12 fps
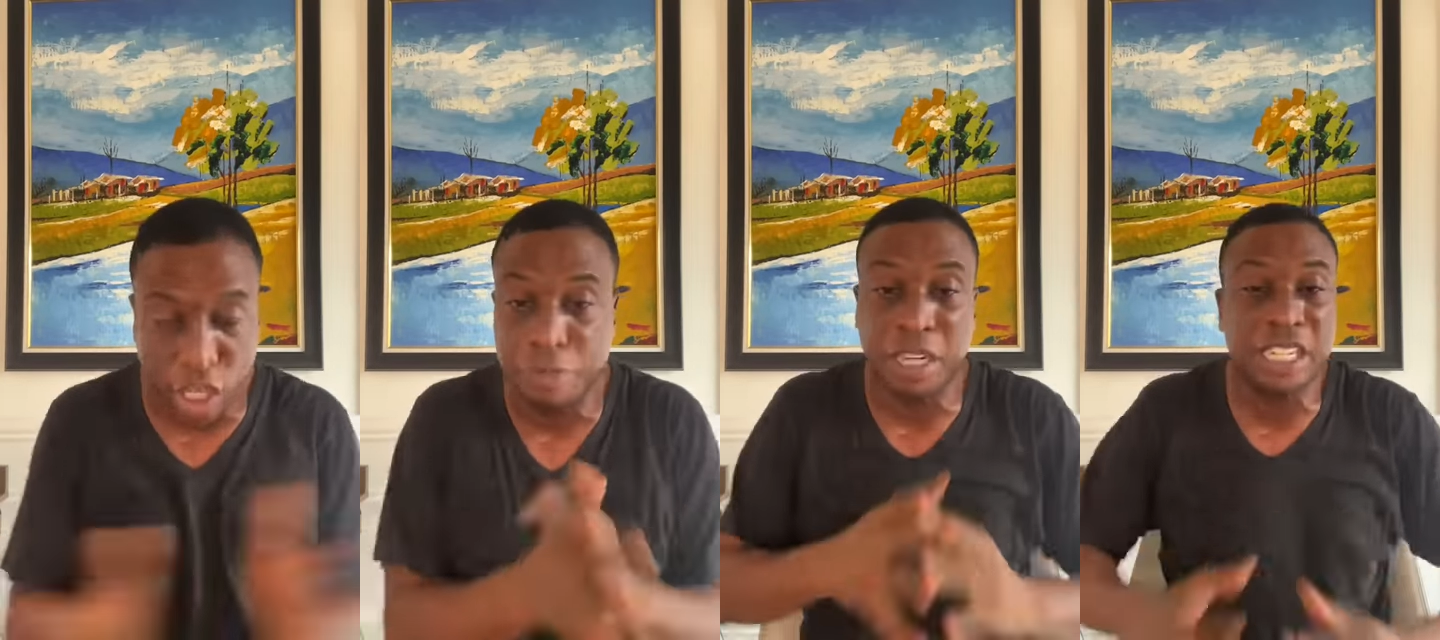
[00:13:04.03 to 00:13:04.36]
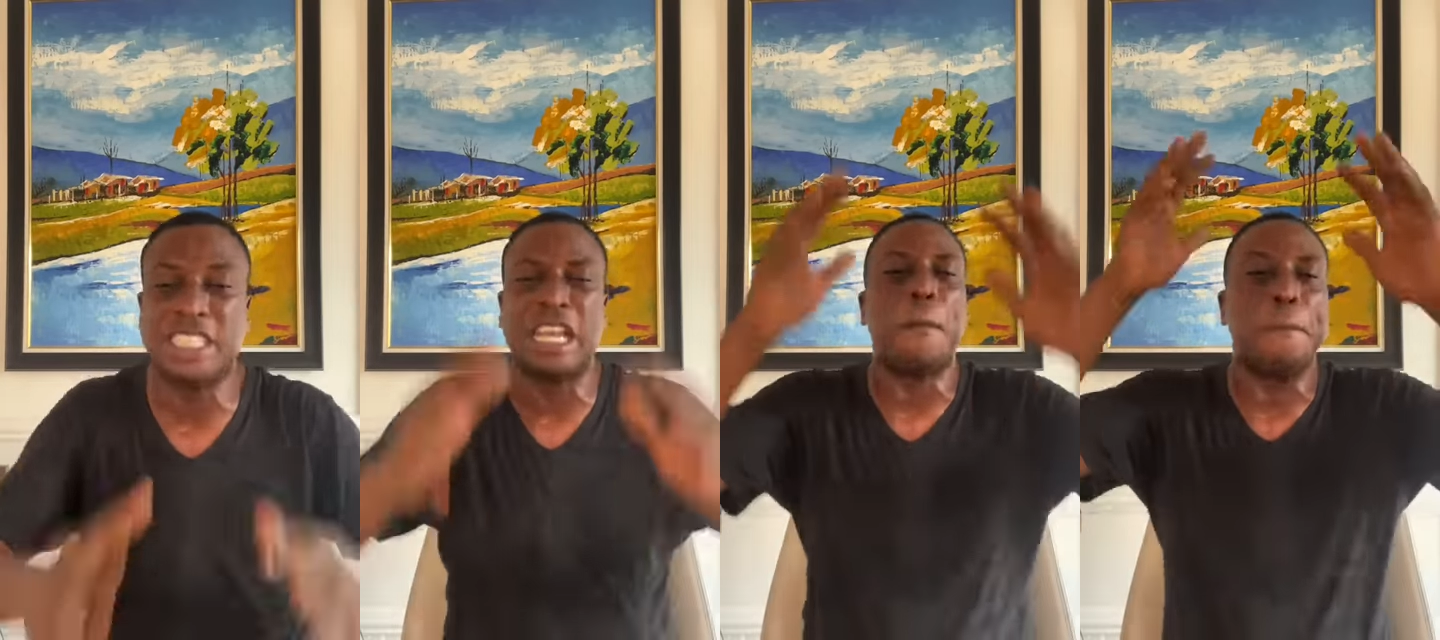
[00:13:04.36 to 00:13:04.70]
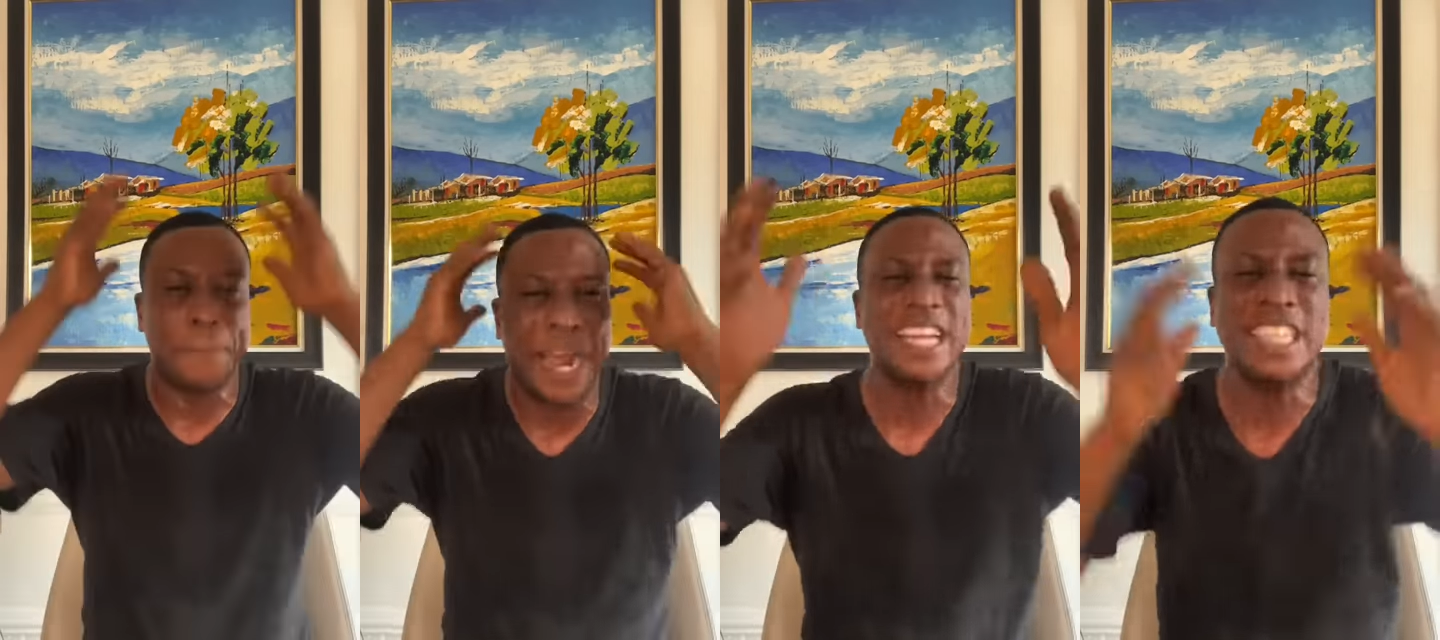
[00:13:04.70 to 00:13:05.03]
Somebody
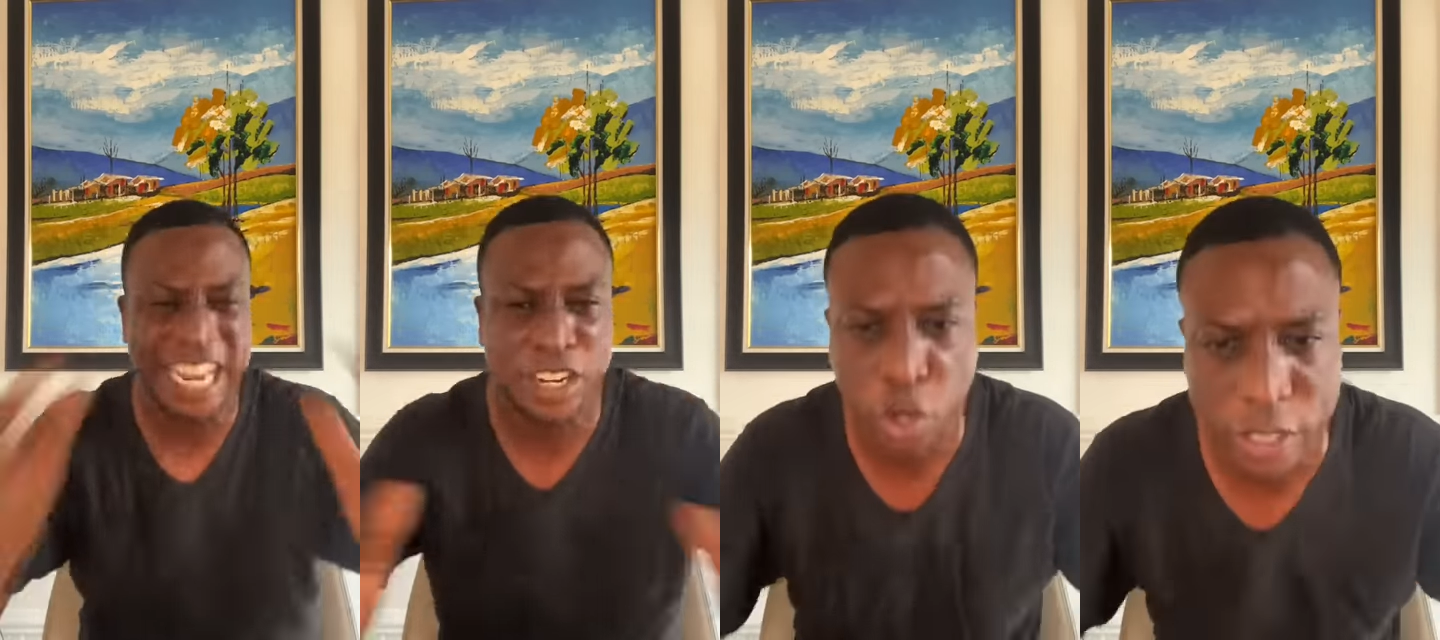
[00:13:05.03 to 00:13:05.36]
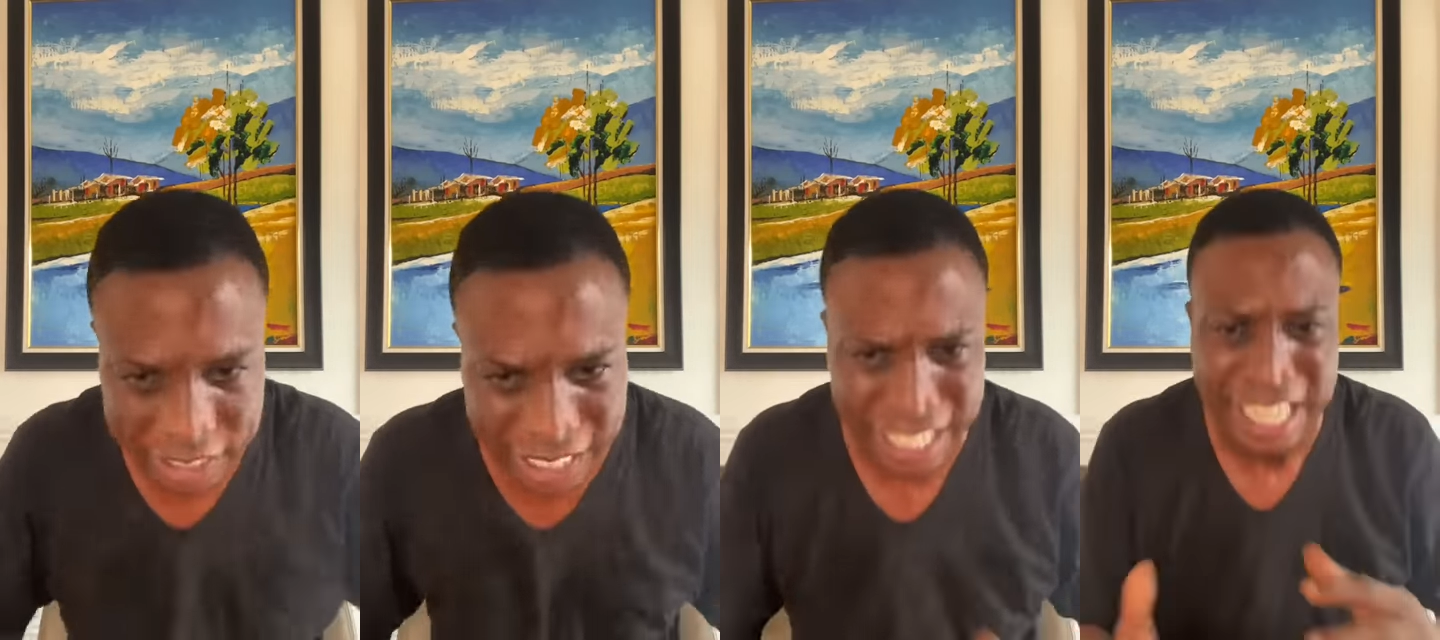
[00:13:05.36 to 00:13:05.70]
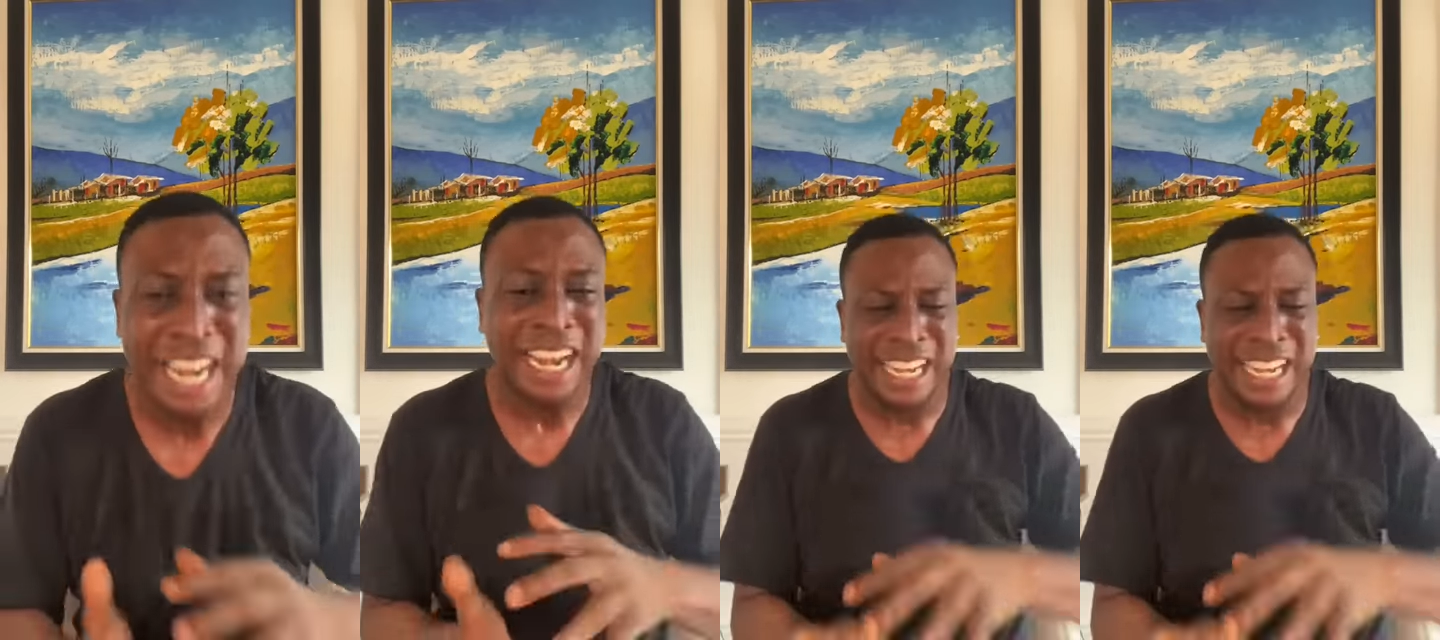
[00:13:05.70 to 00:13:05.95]
say, by the anointed.